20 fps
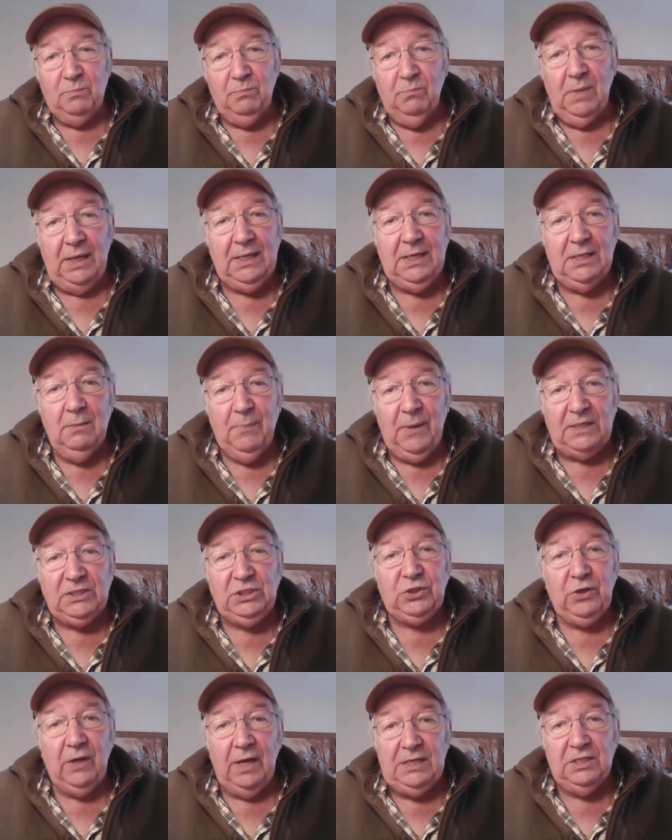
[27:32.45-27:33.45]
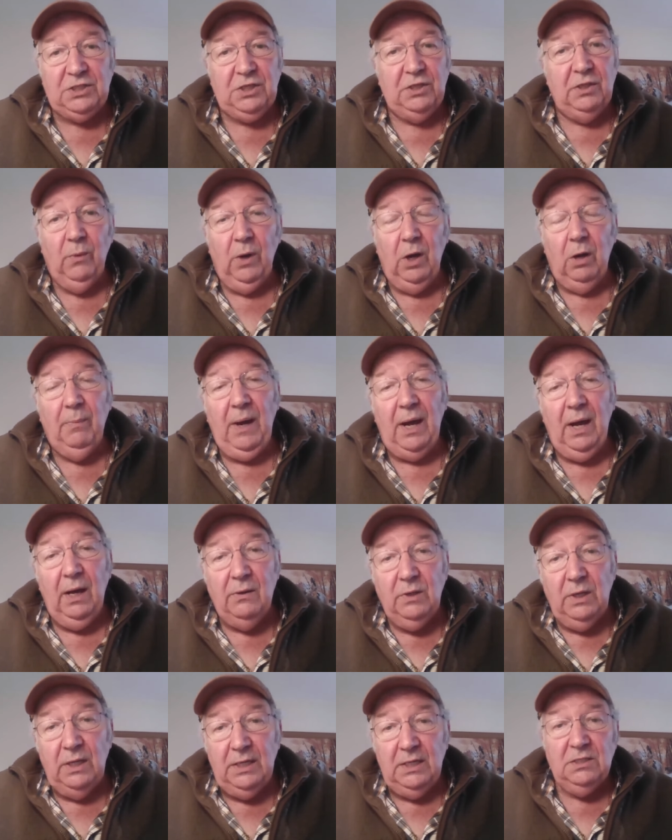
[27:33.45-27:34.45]
making the best trainers in the world, but
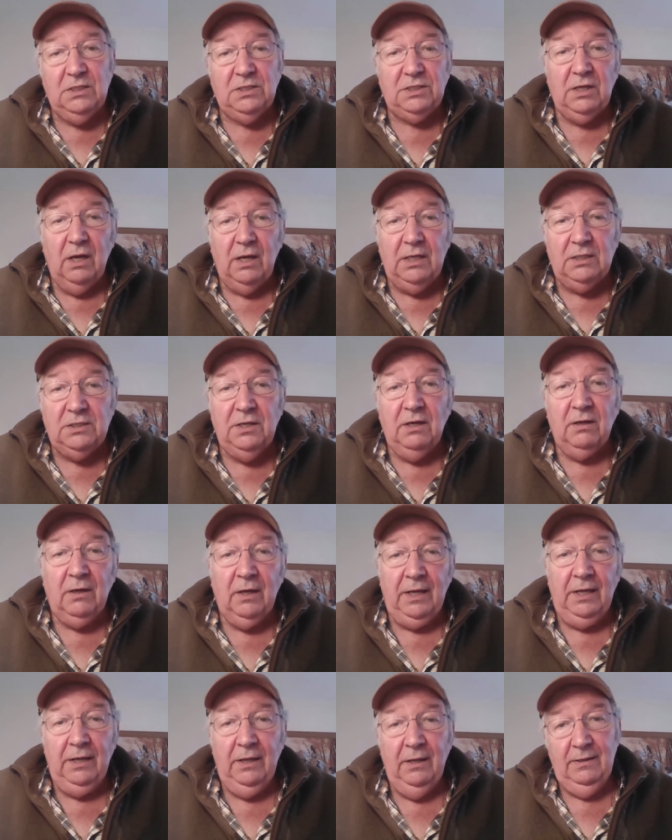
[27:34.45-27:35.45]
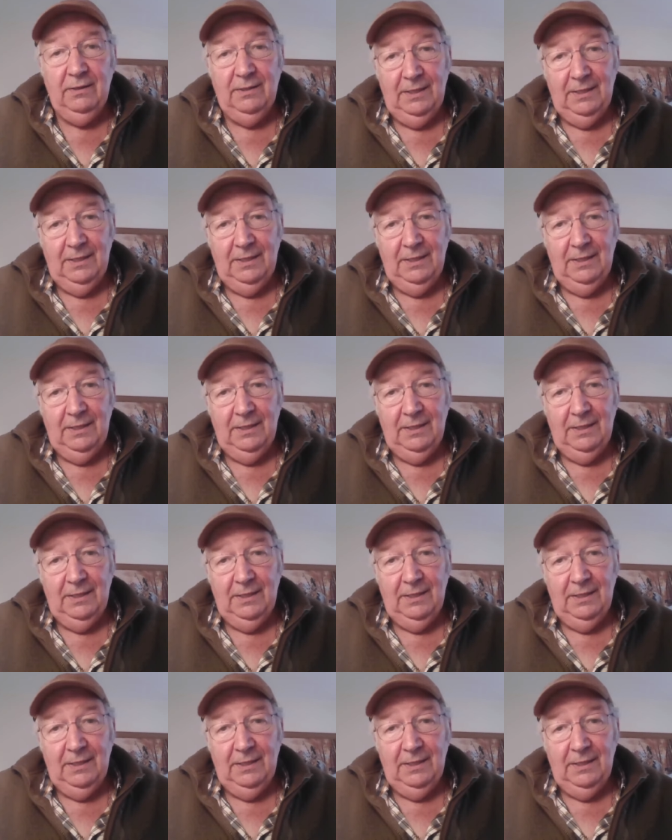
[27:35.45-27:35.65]
only in size nine.